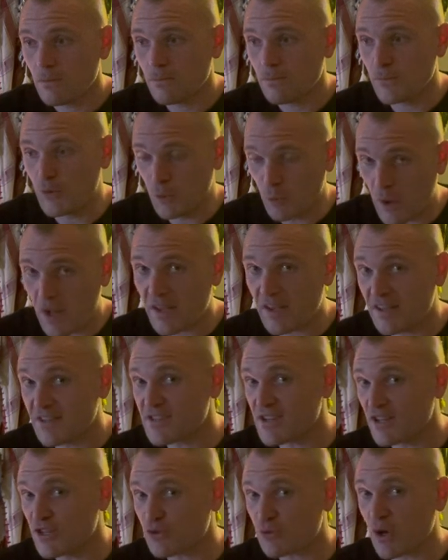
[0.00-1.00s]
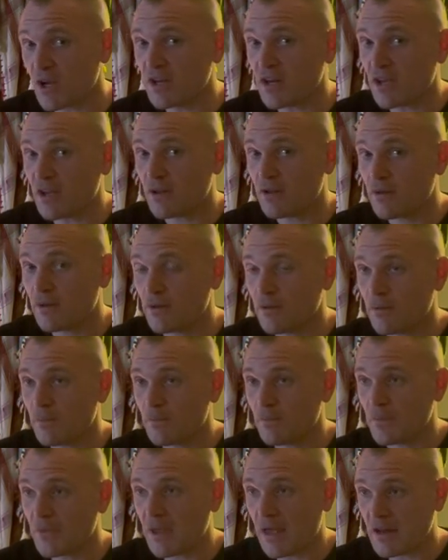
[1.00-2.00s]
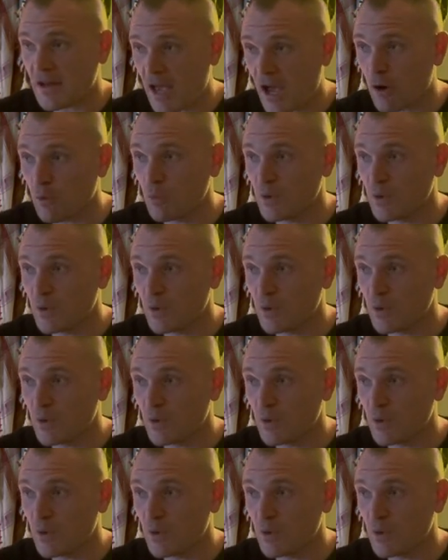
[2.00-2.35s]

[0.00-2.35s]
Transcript: The way is in training and how